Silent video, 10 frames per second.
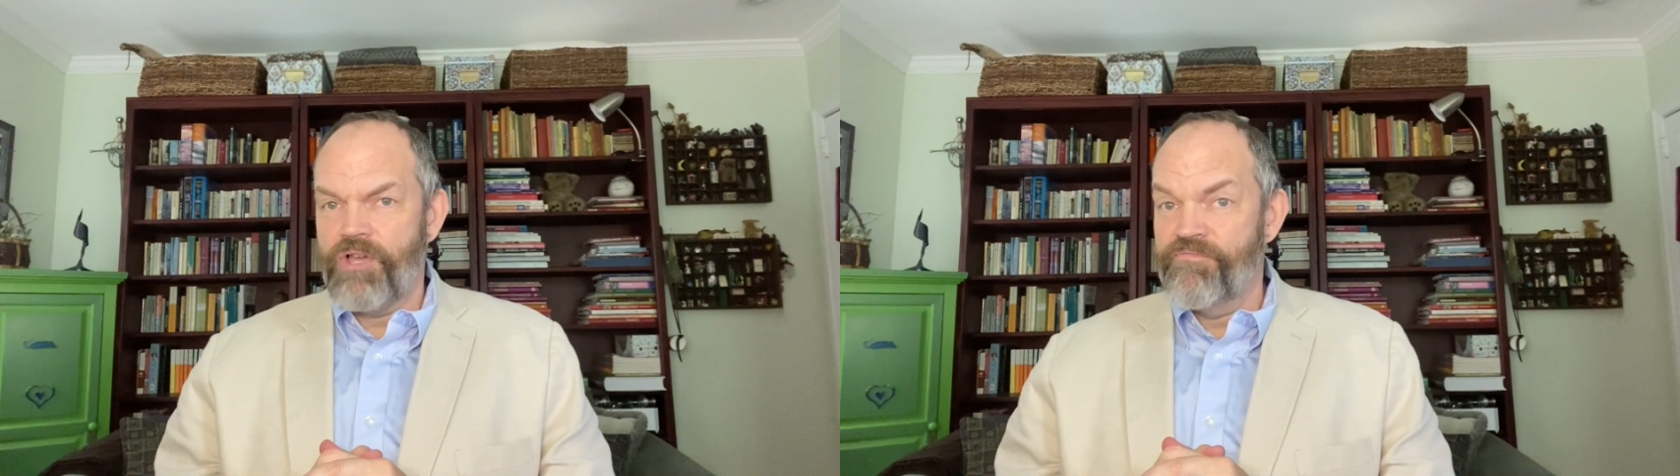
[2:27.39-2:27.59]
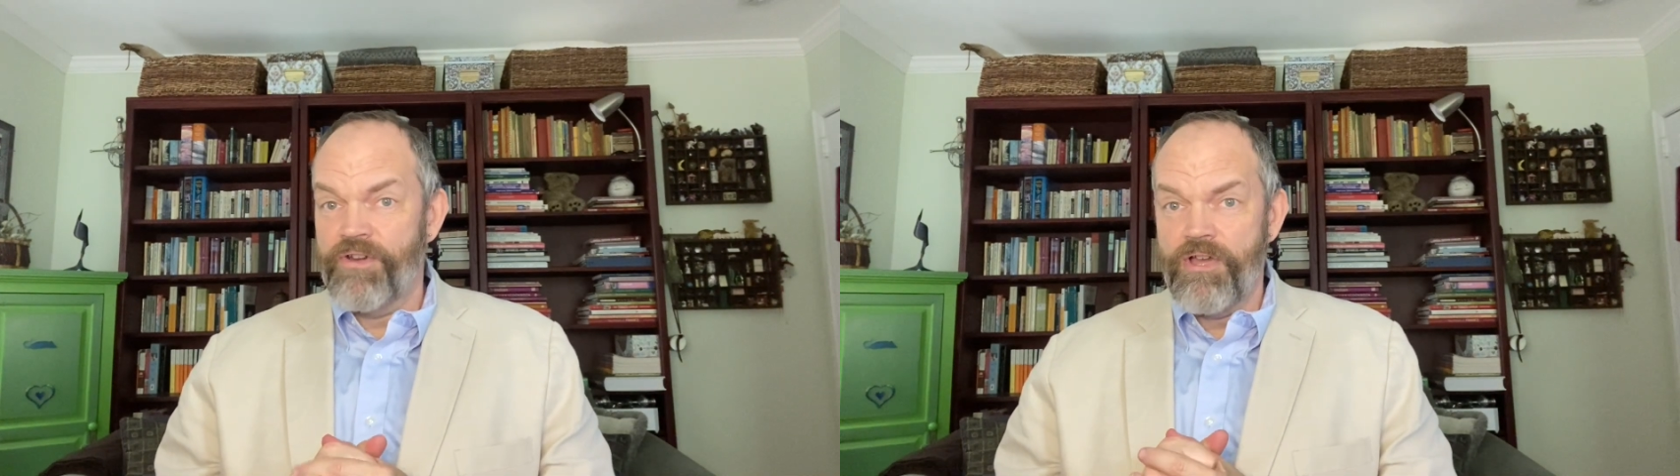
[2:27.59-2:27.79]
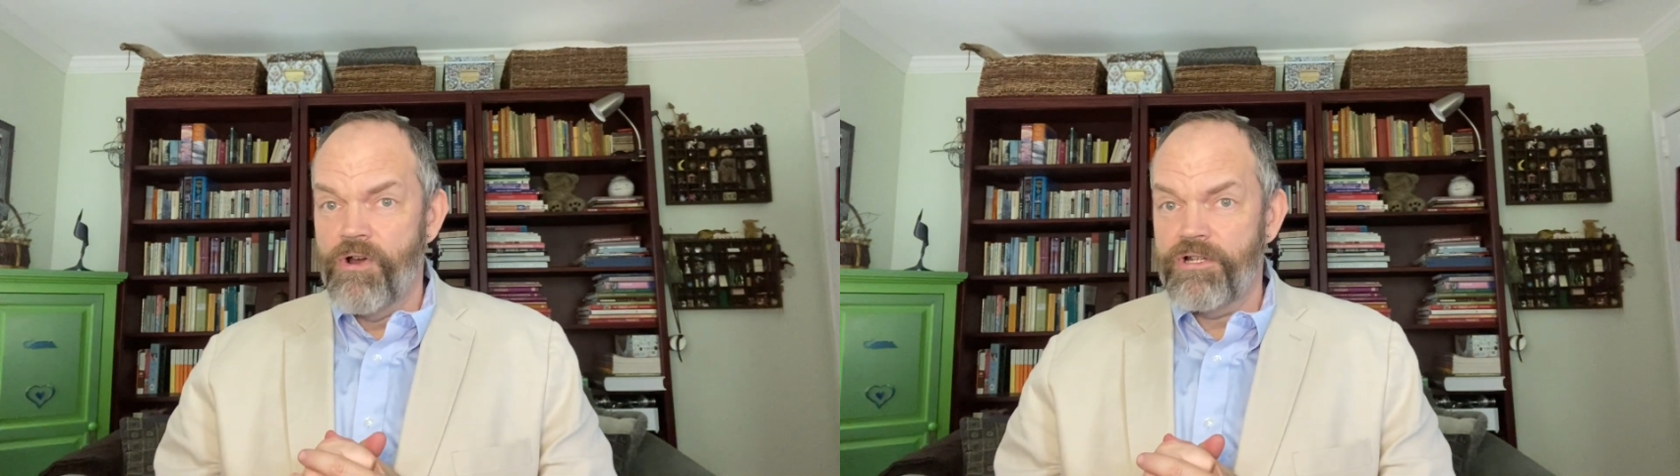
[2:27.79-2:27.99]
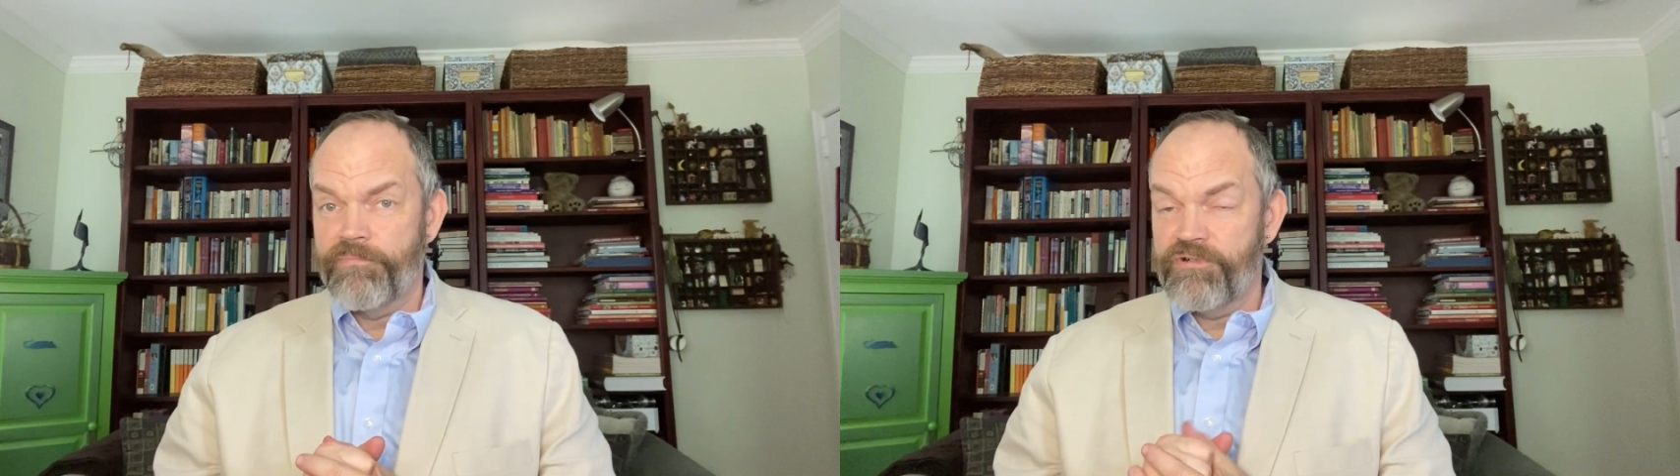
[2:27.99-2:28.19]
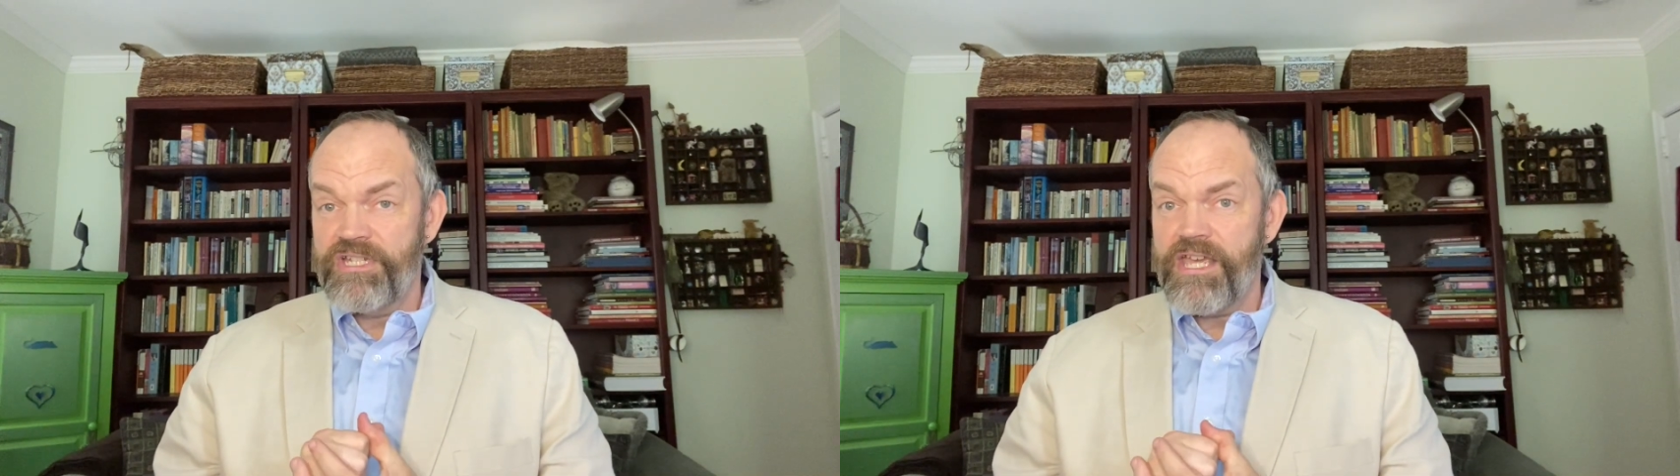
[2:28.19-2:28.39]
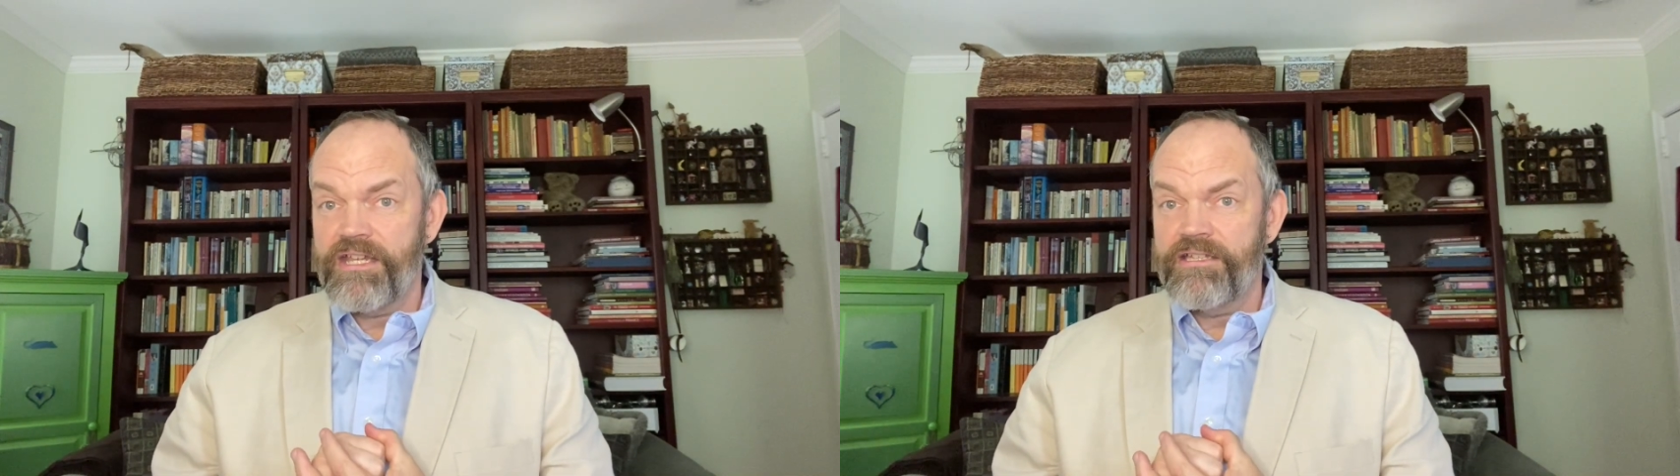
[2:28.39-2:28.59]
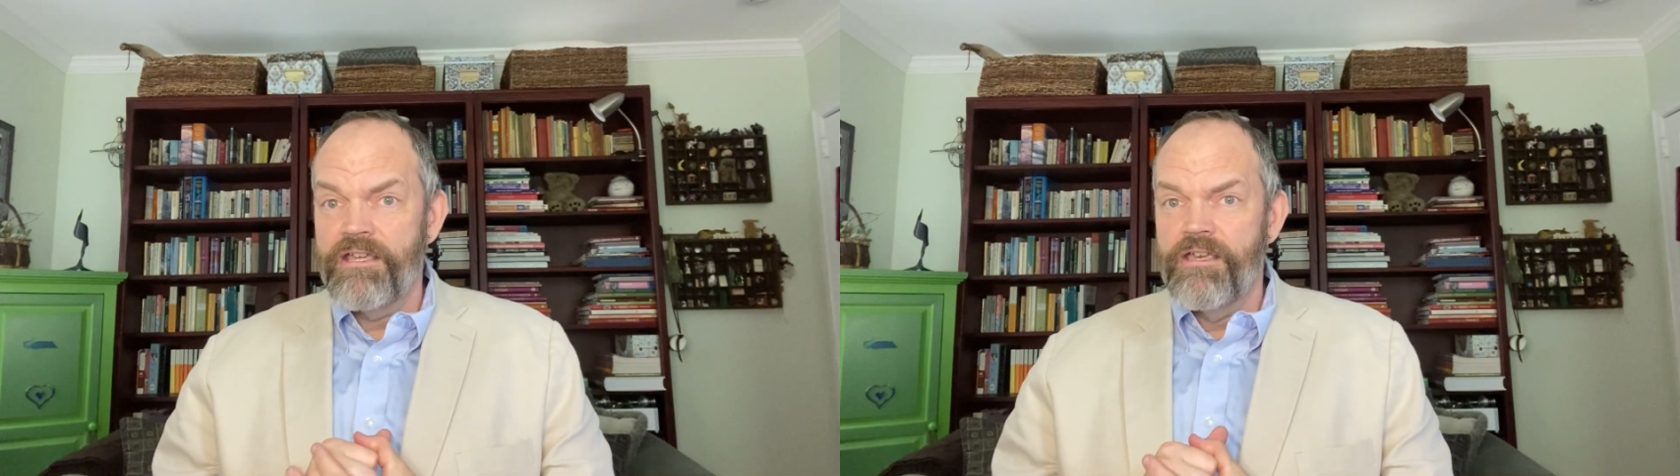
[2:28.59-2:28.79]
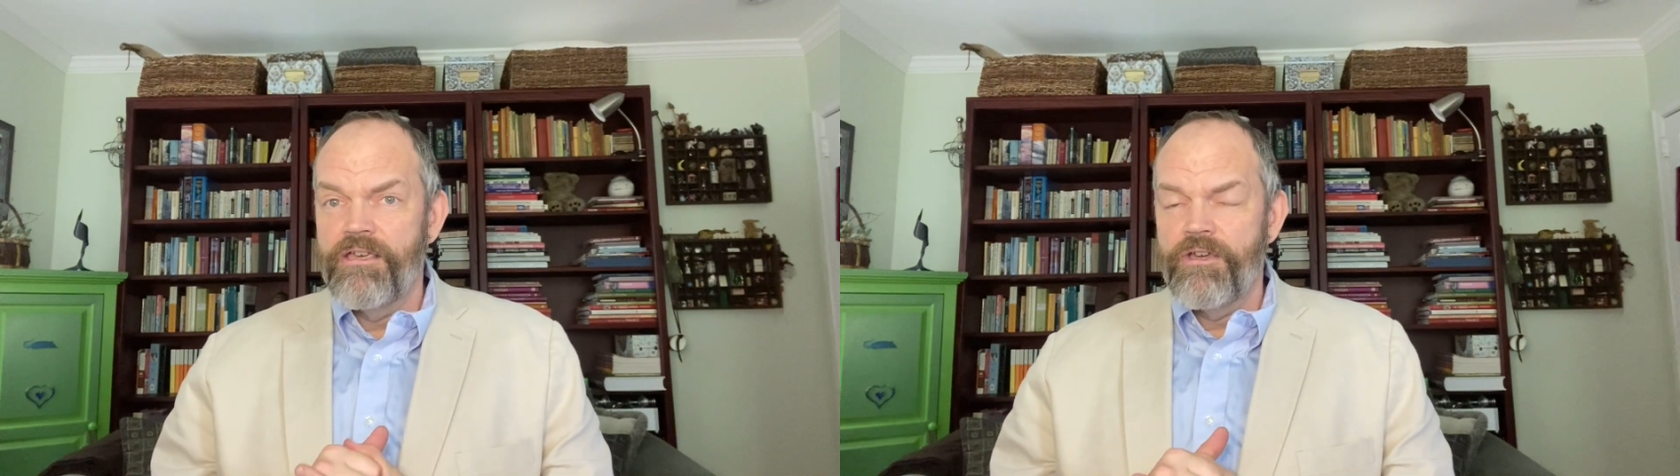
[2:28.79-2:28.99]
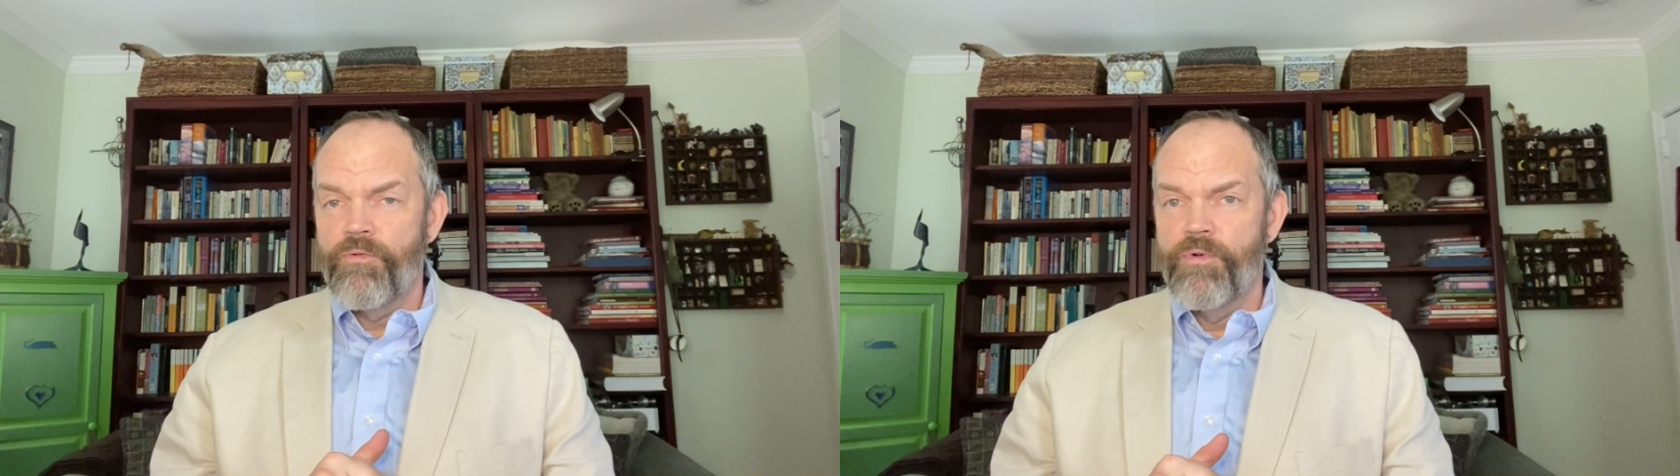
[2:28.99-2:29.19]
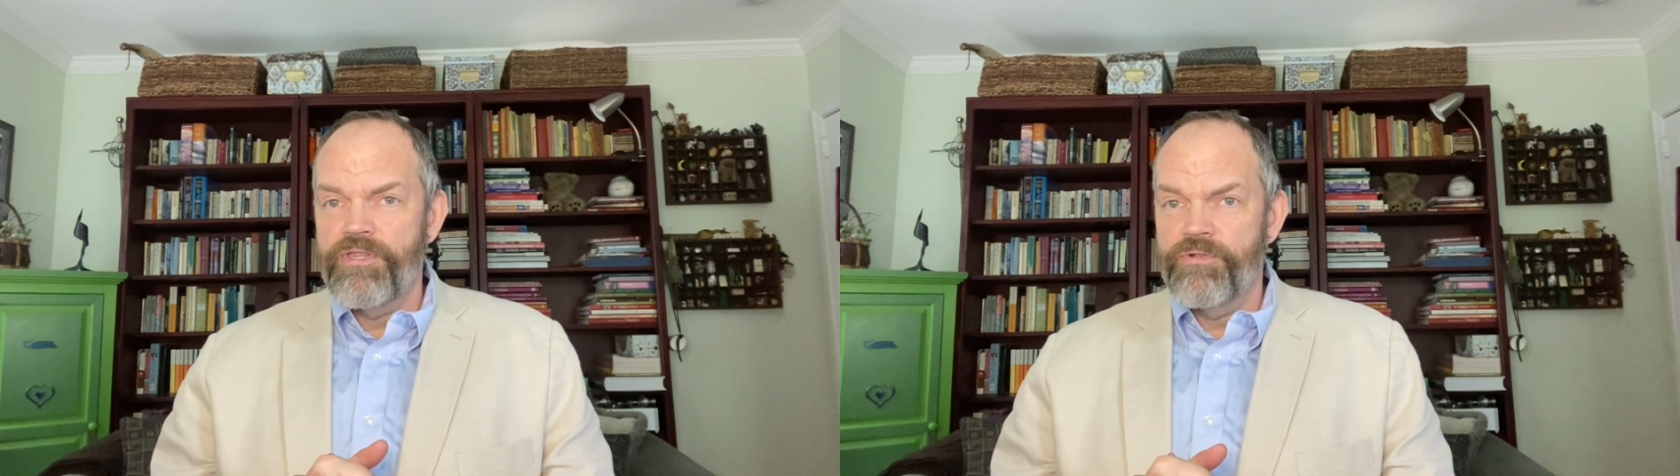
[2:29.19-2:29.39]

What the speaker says: very hard to predict when